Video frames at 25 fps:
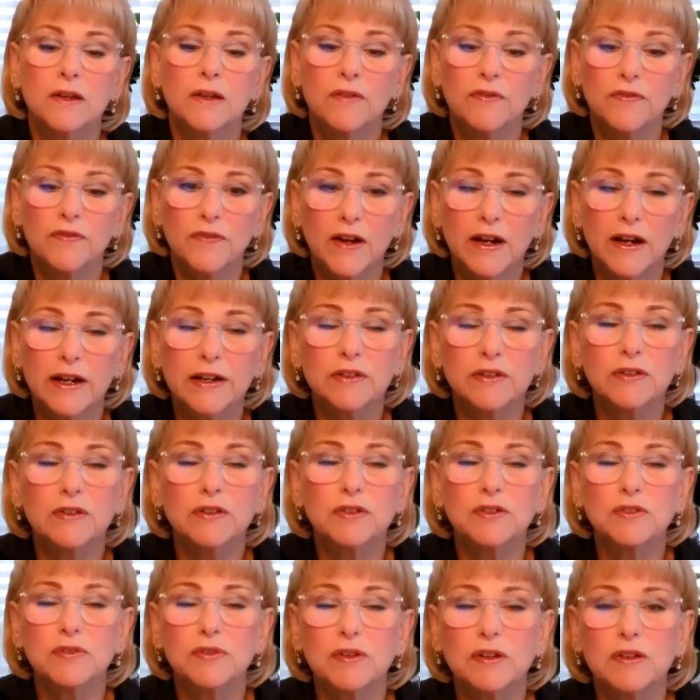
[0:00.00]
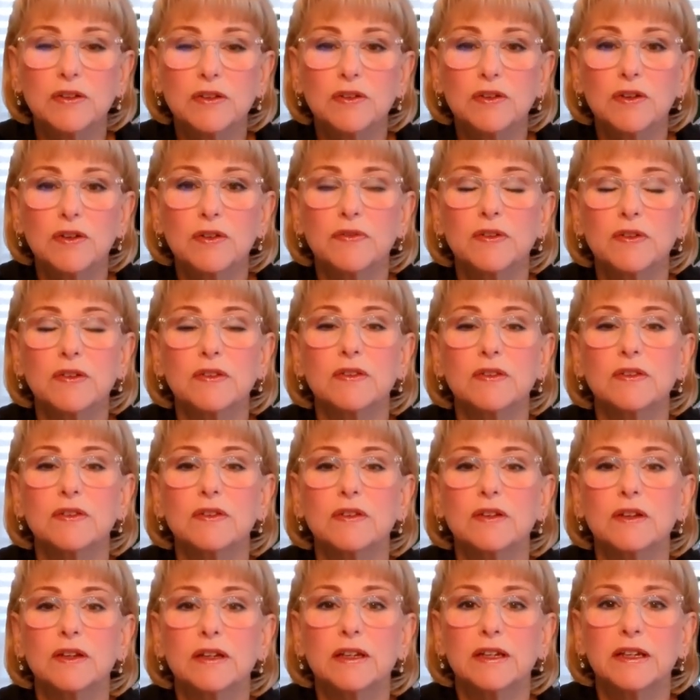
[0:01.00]
Find a good tree service,
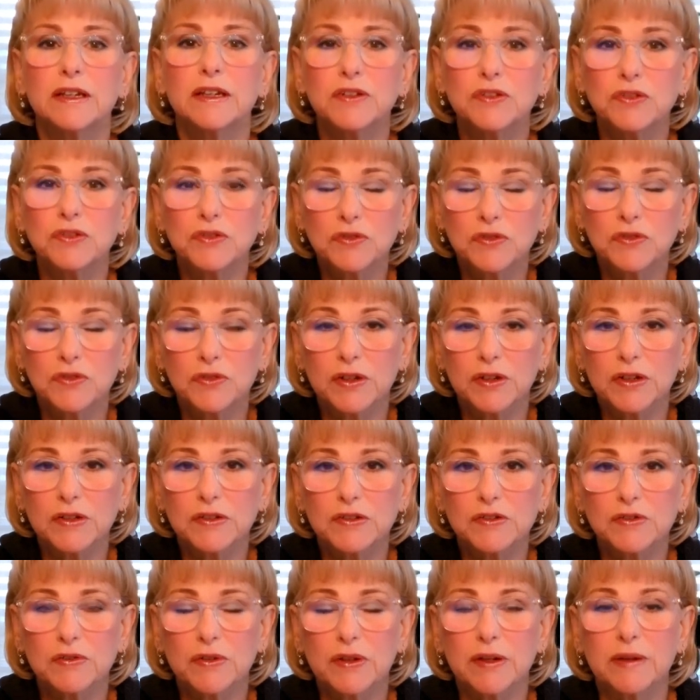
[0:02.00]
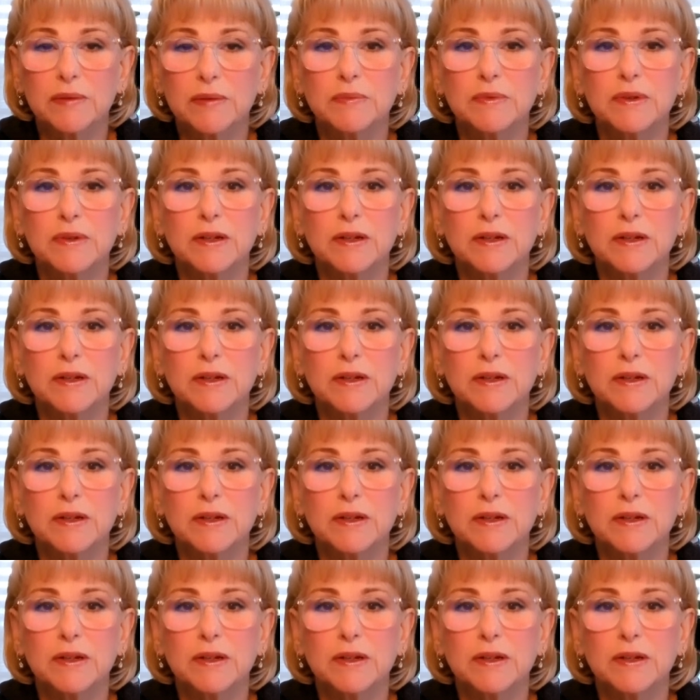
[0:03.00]
get your trees trimmed,